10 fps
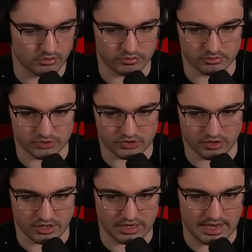rooms
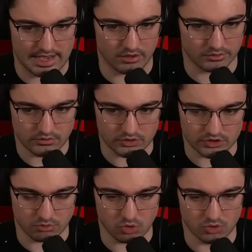starting now. If we see
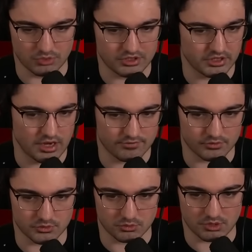a pool, we see a
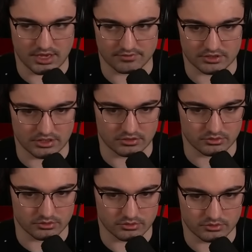conference room, we have to take those.